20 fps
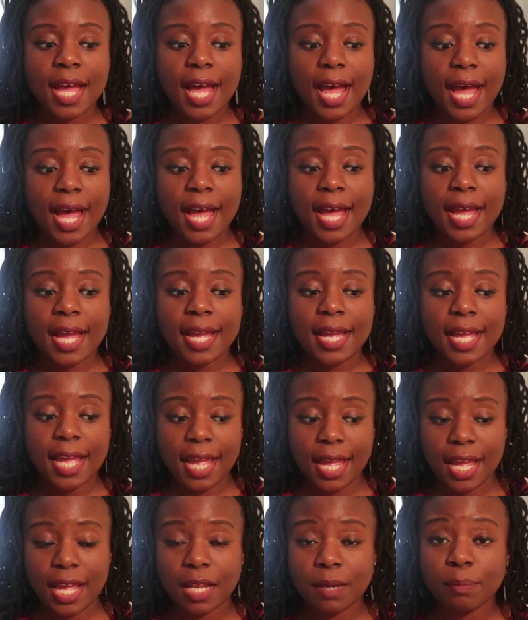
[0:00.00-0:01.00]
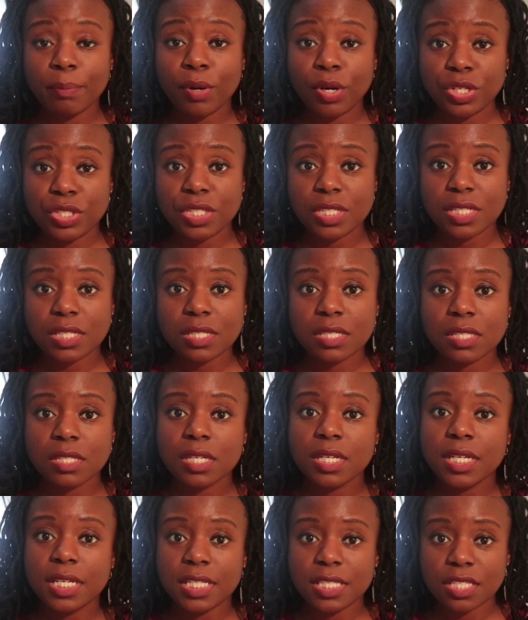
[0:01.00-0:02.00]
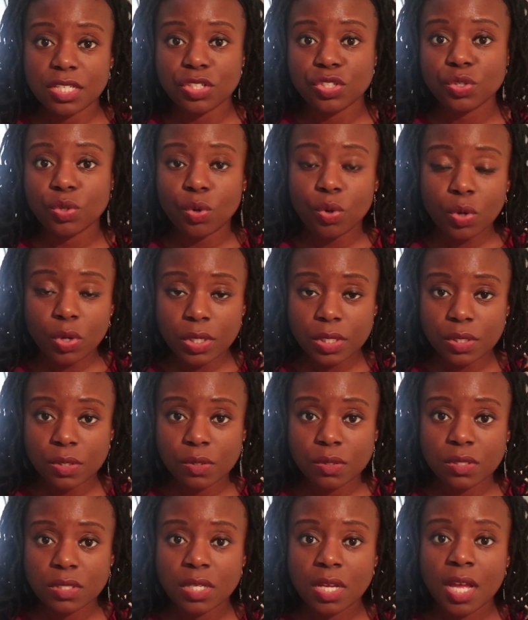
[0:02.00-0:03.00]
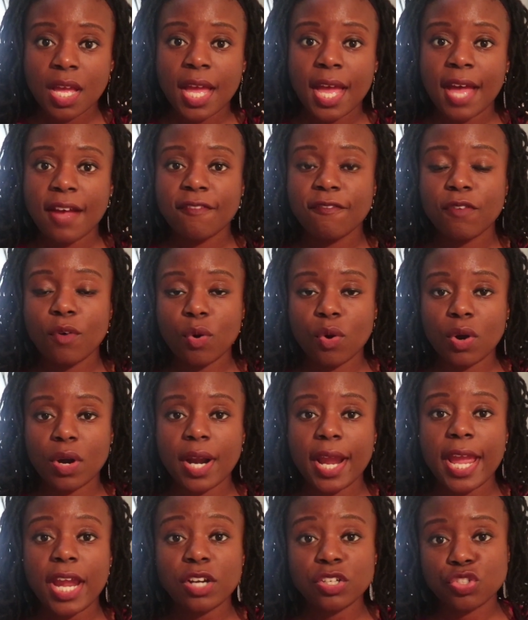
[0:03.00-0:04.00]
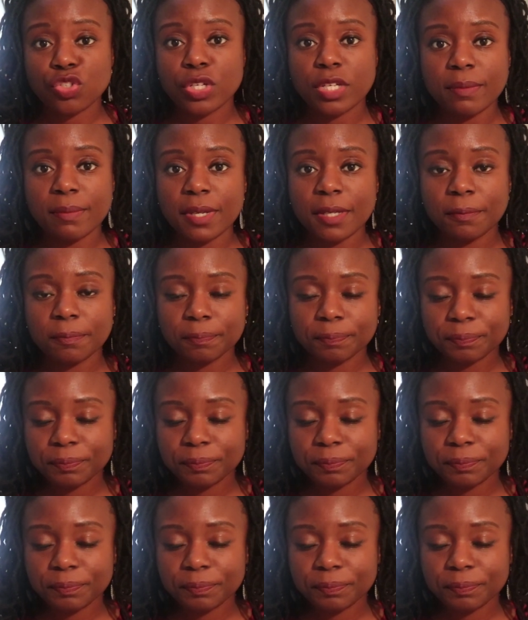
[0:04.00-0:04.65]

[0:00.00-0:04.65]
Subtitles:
I had purchased essential oils for hair treatment.